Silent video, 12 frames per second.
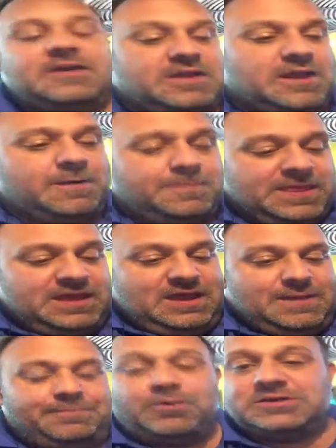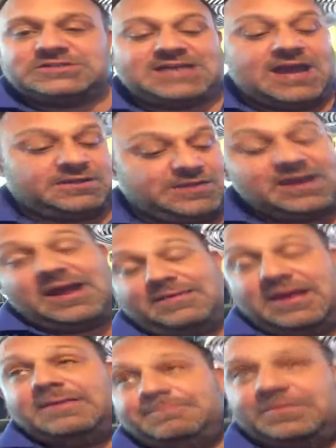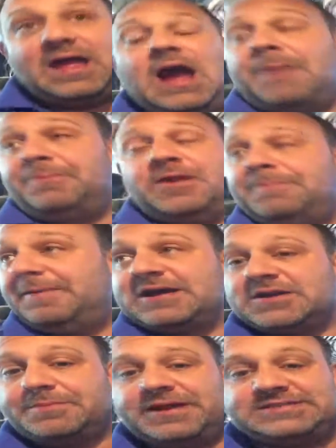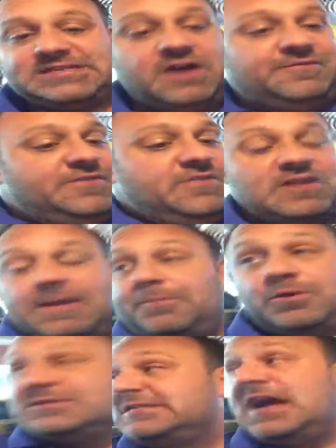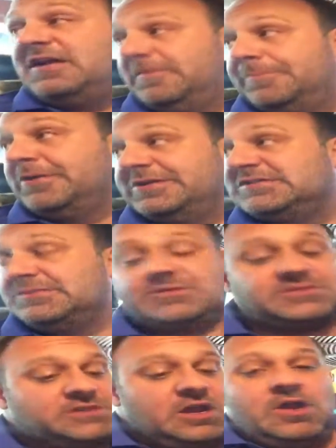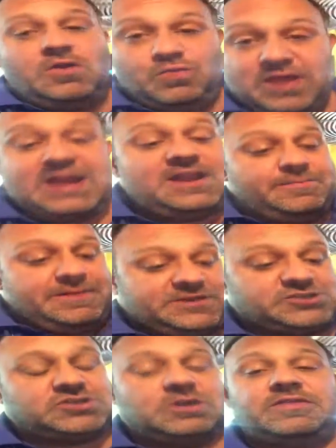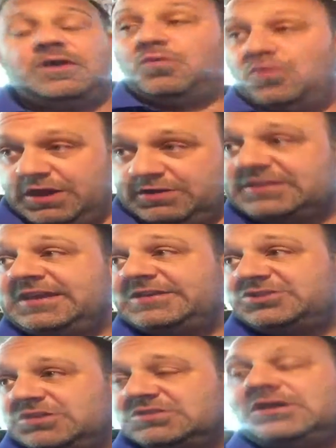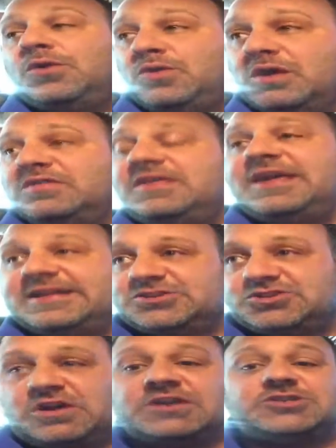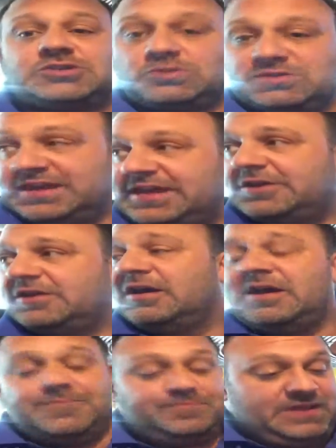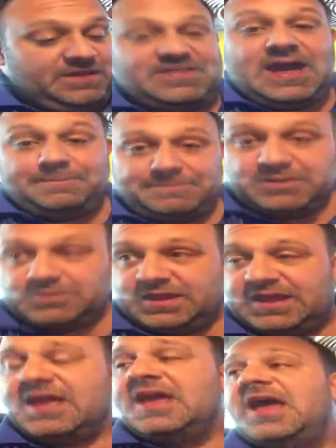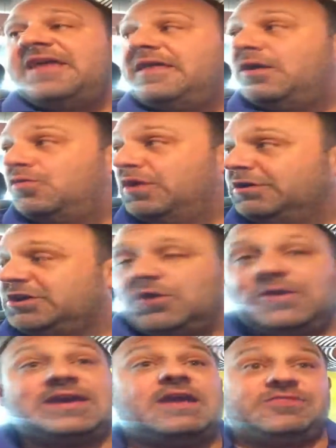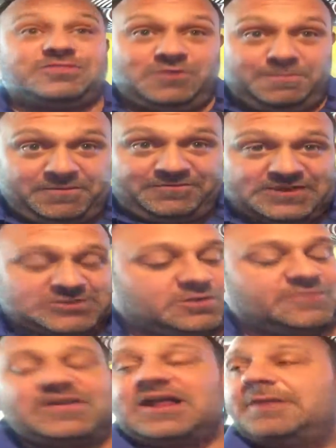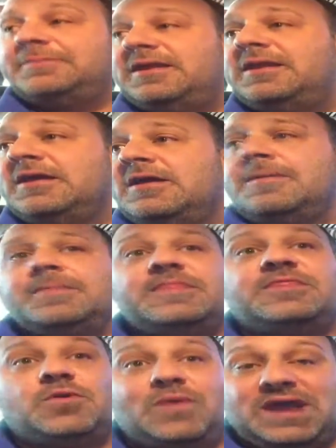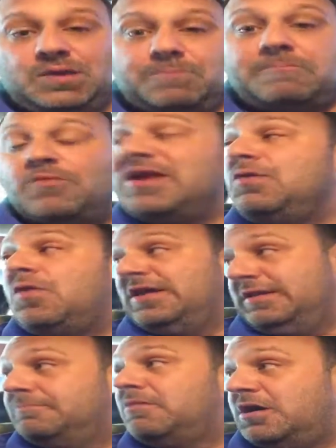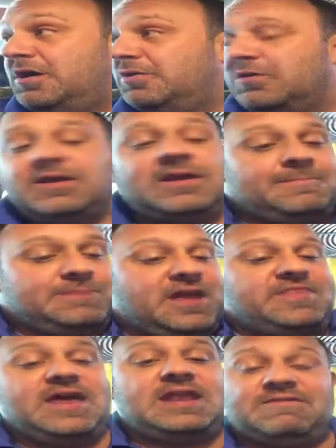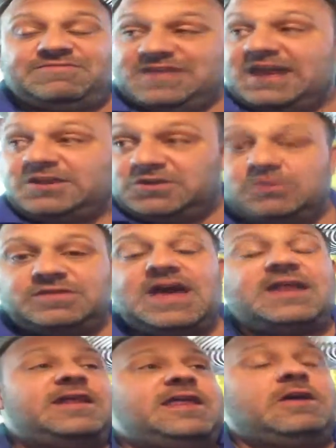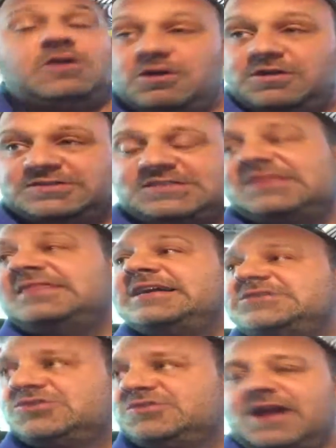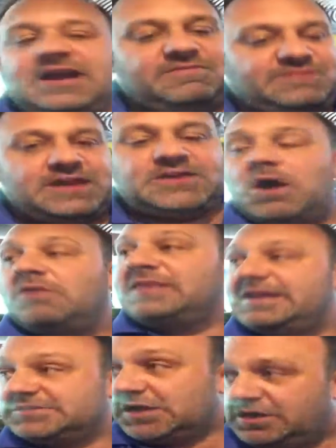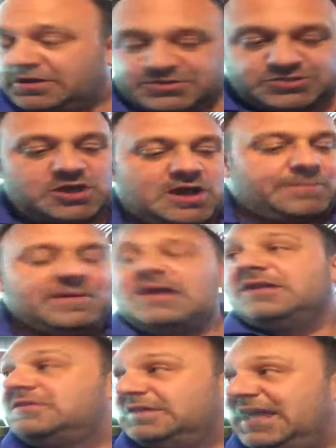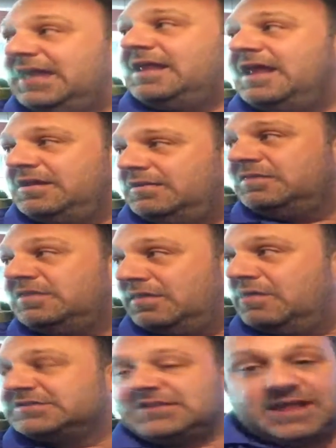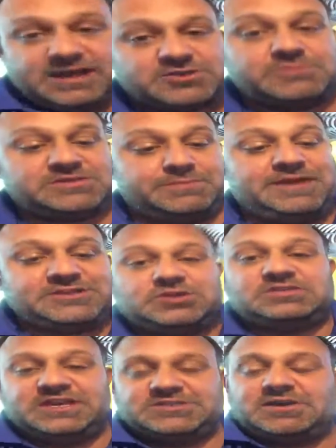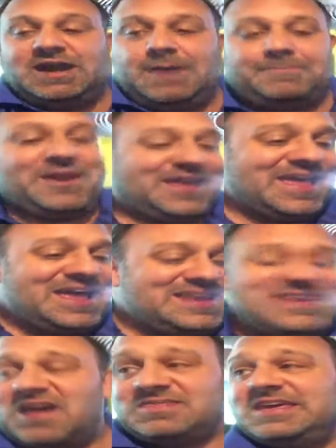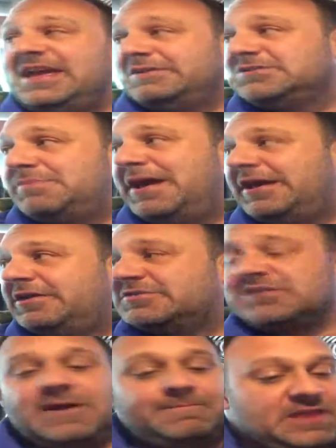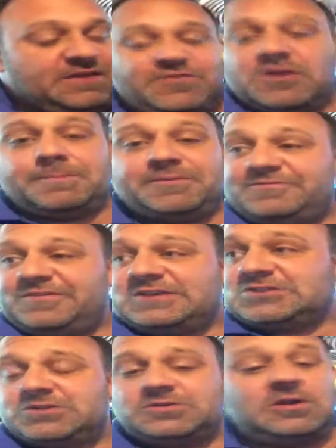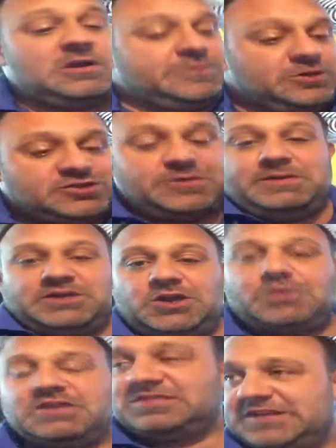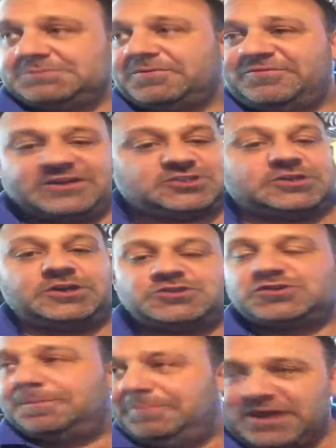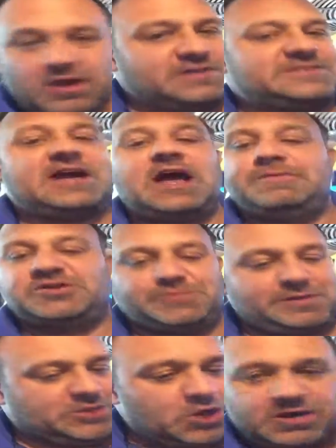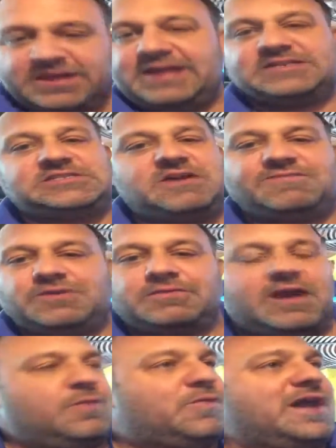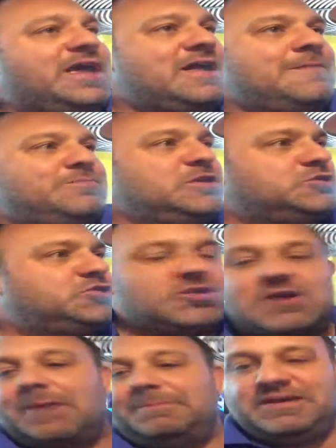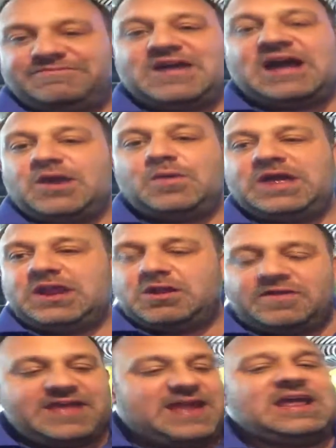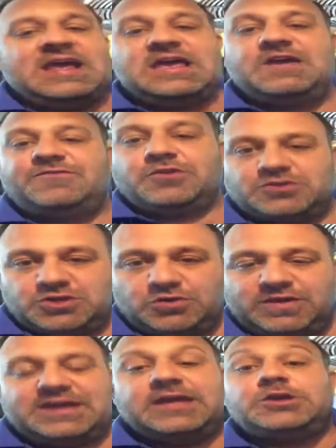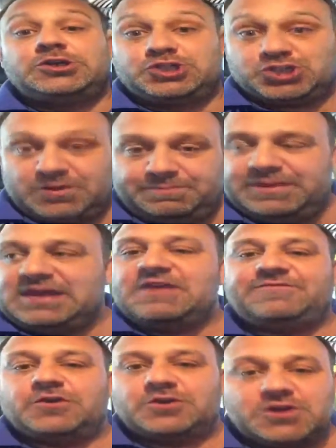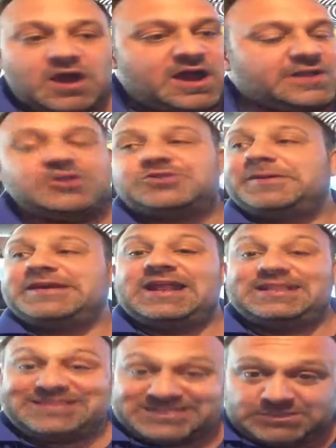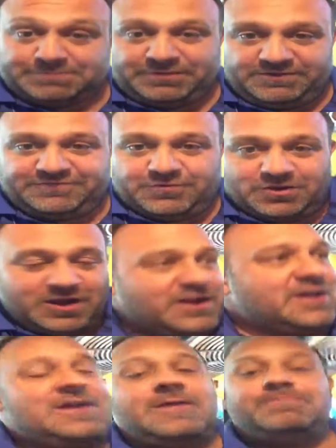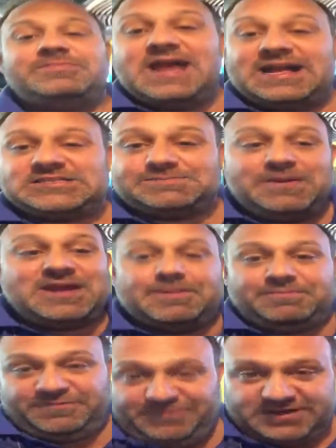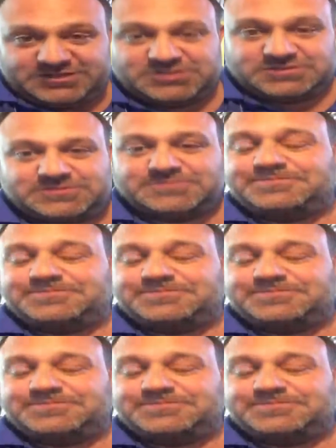You know, it boils down, and I'll put it back on myself even, it boils down to the principals. We need to make sure that we're teachers, that we're the instructional leader of that building, and that we're doing it through professional development the way we want it modeled. And then if they do that and they harness it, that's great. If they don't, then it's our job to get into those classrooms and make sure things are happening. Nothing else matters. If you're a professional, you should be doing things professionally. You should be on time. You should be turning in stuff the right way. You should not be evaluated on that. If you're doing it, you should be. If you're not, you should be getting disciplined for it. That's being a professional.